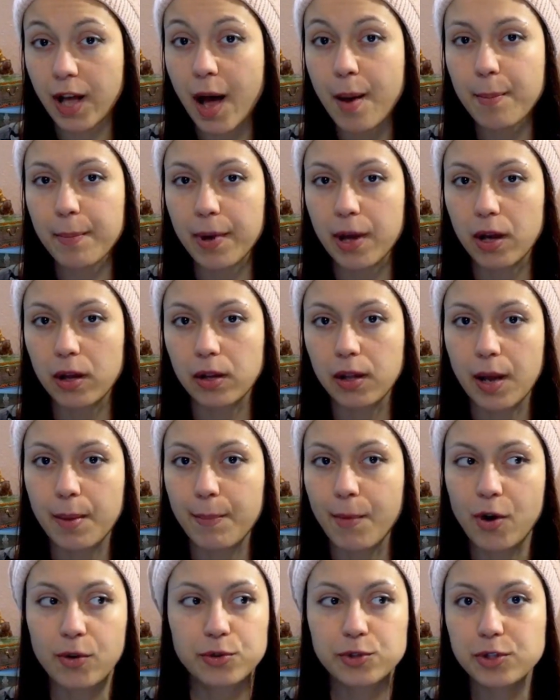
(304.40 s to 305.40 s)
Campbell,
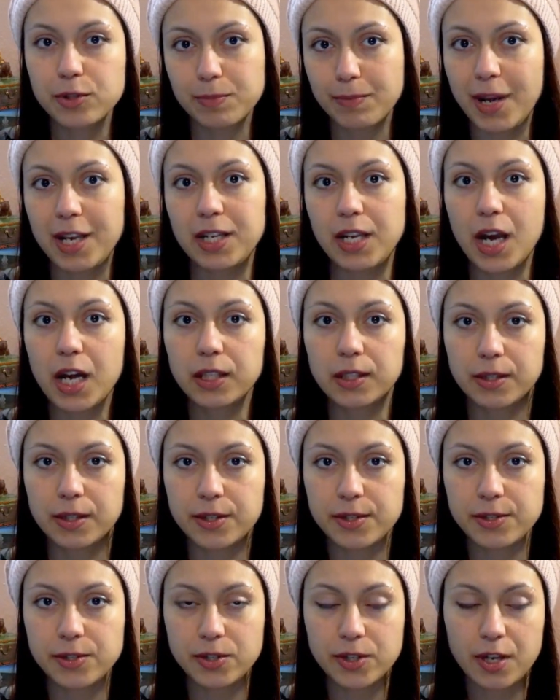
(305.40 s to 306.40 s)
amongst many
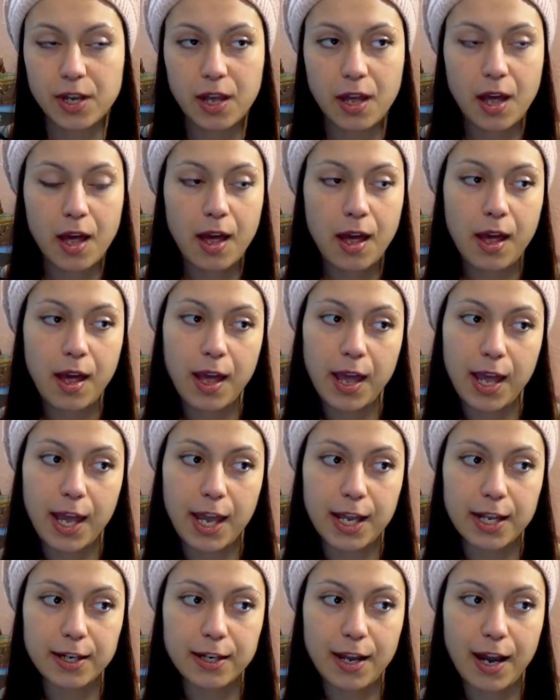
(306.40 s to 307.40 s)
others.
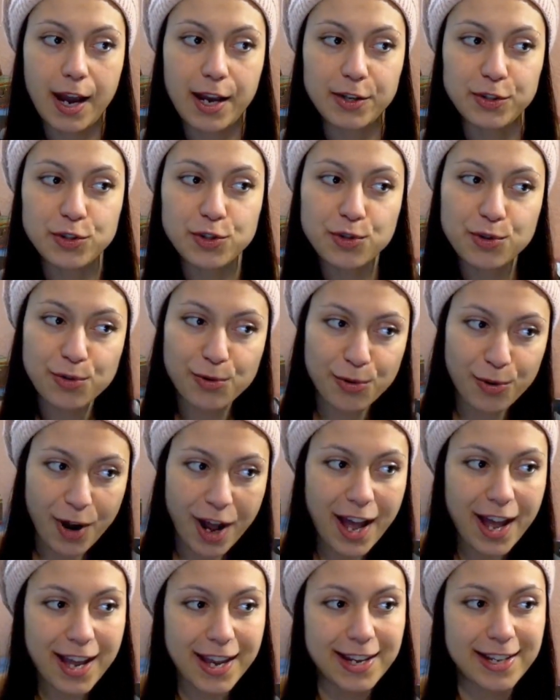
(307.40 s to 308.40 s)
And I
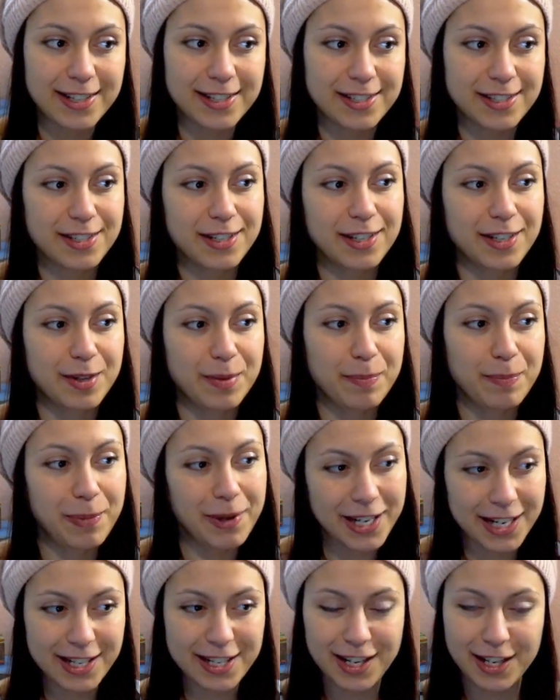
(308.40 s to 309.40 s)
tried
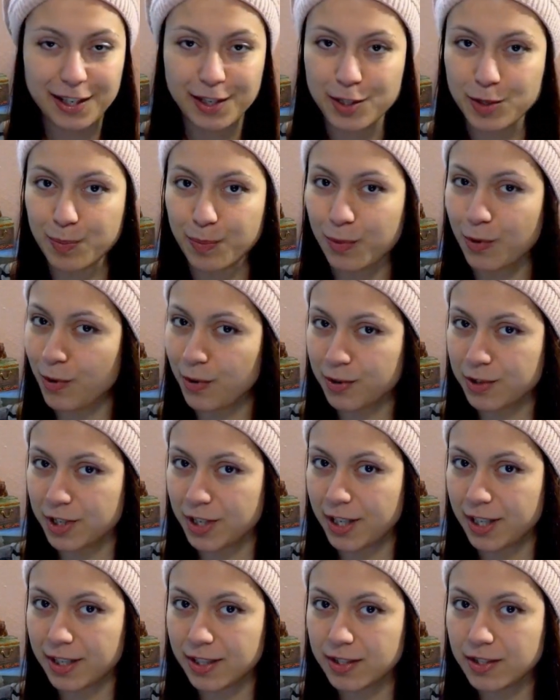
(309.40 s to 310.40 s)
completing this
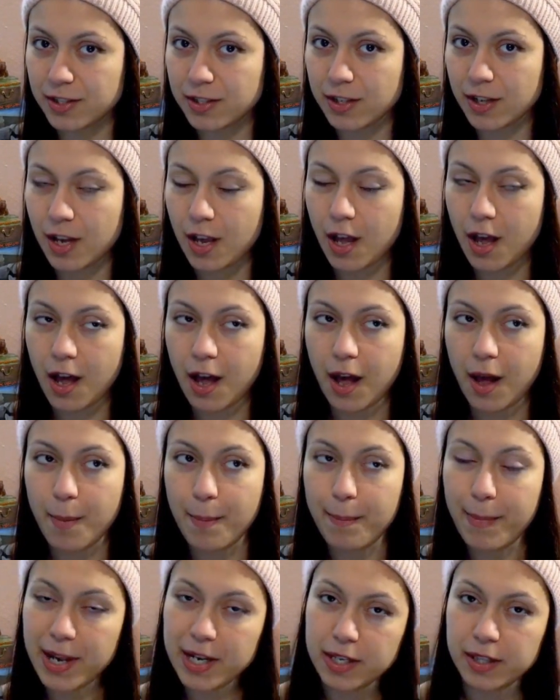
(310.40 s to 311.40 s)
project
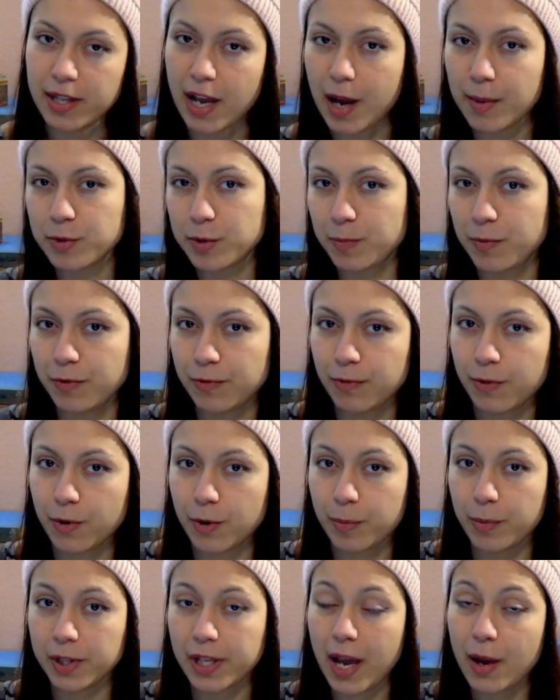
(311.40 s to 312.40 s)
many times
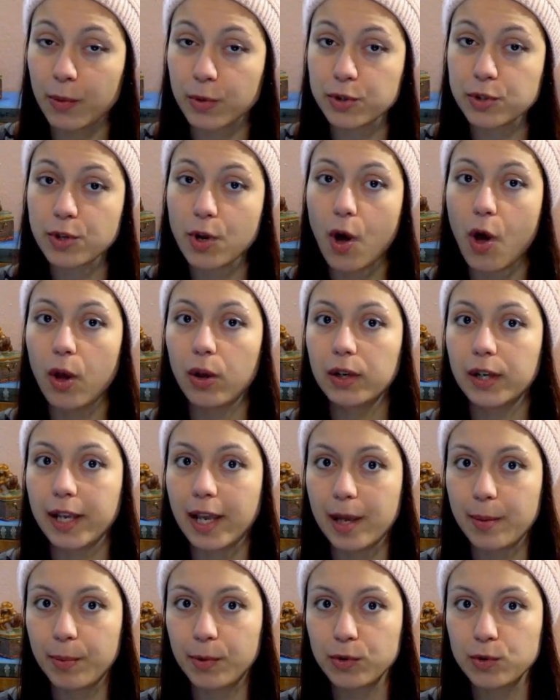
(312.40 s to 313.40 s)
before, but I was
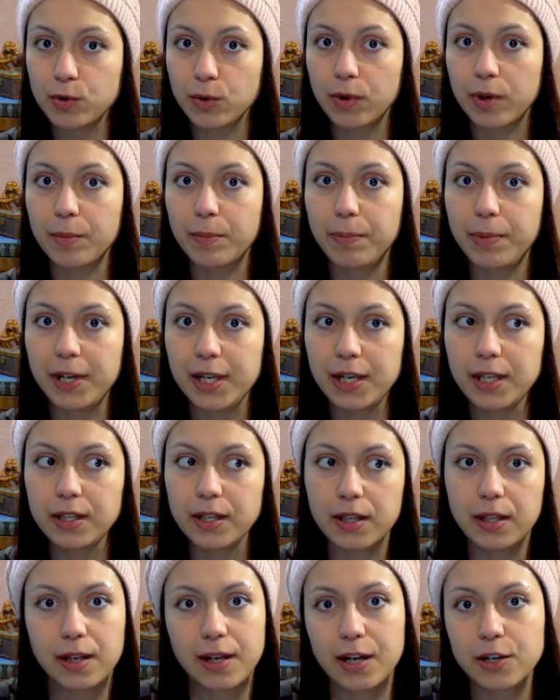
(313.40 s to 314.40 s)
only able to complete
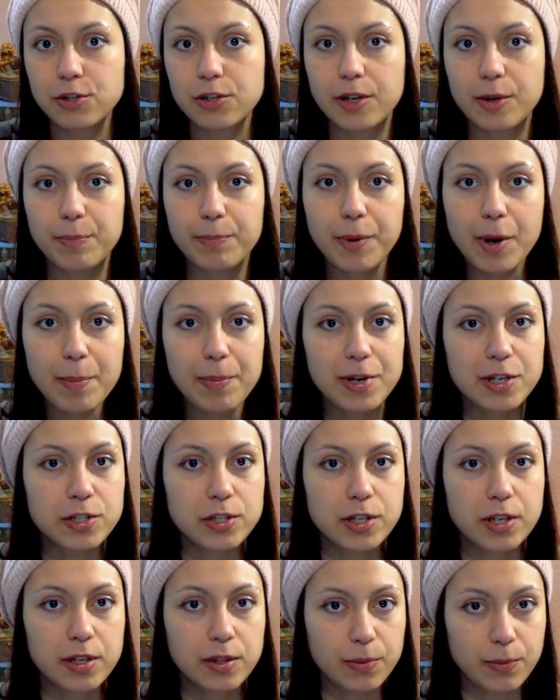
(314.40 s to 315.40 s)
it and actually
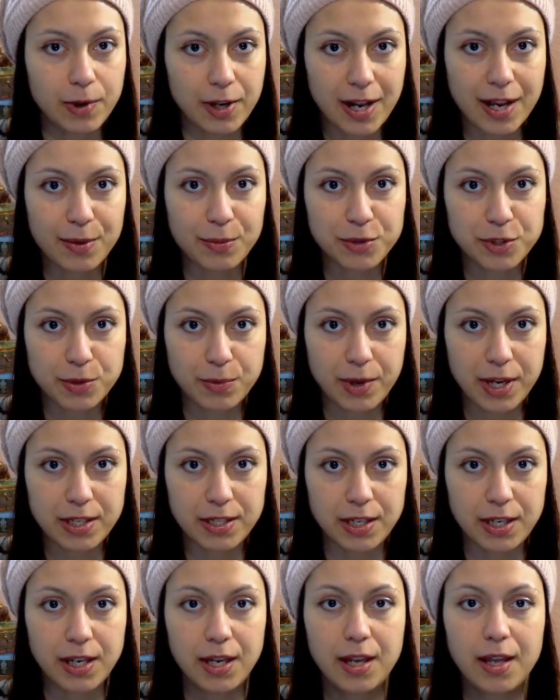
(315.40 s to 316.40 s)
publish it when I was
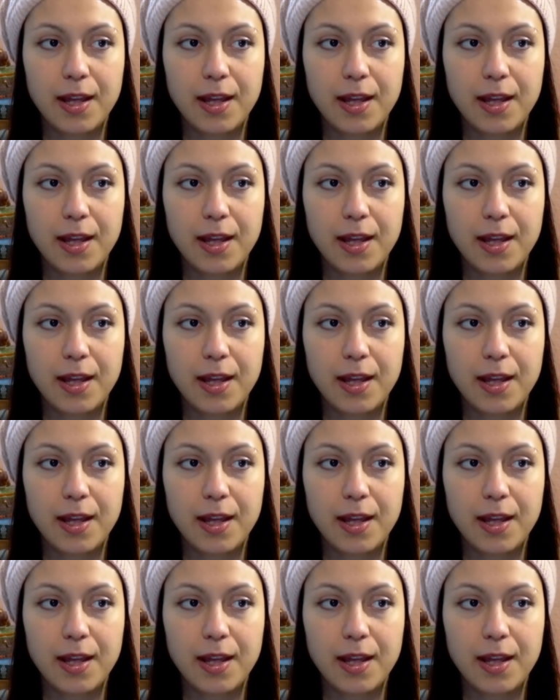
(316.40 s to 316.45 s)
ready.